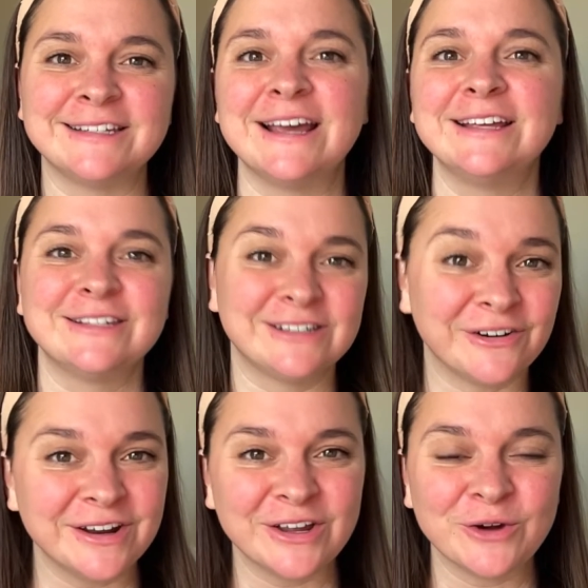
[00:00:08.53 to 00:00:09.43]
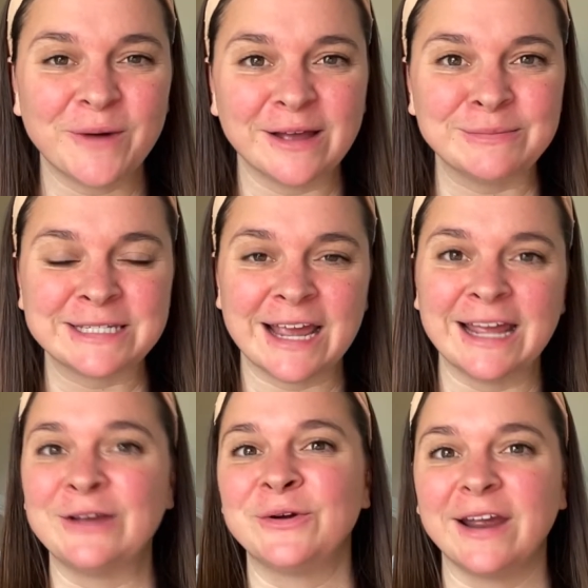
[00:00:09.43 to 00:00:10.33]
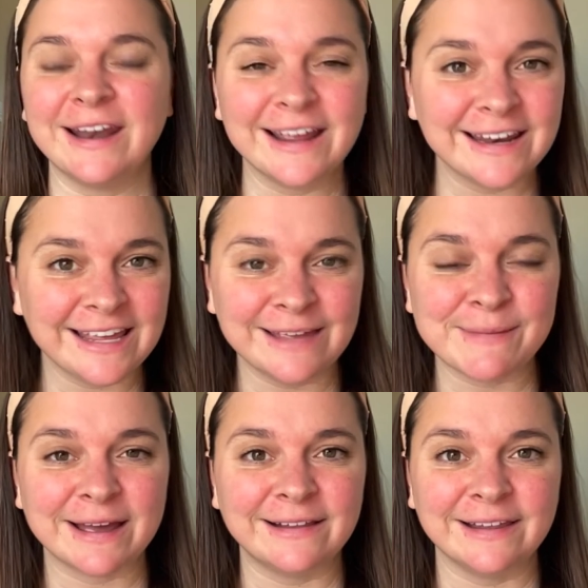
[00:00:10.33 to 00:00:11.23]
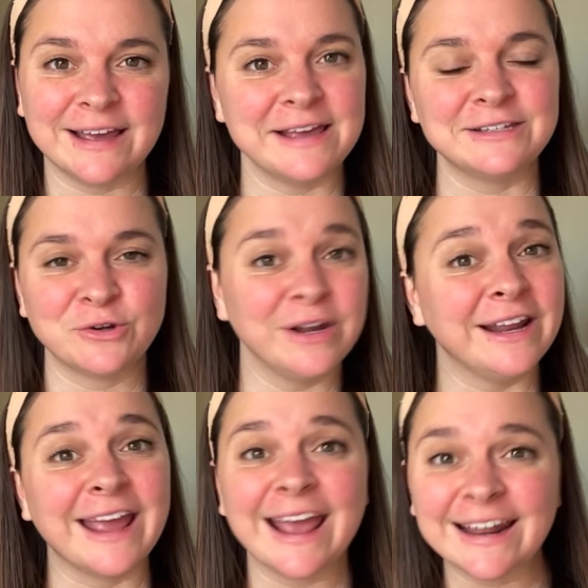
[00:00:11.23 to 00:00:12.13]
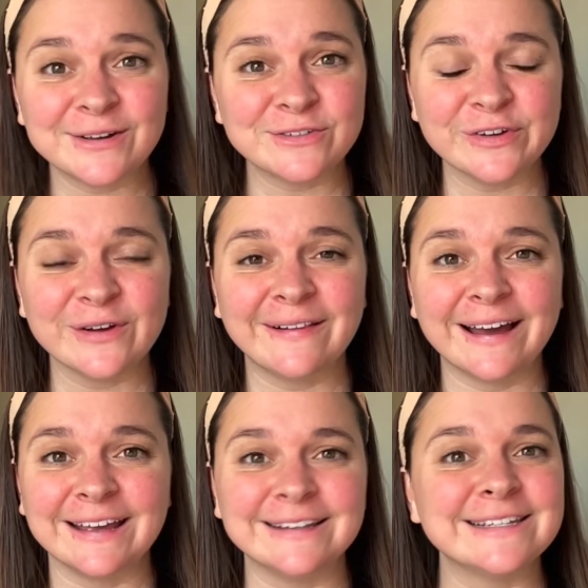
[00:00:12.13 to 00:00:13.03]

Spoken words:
starting your website, creating an email list, creating handouts for your clients,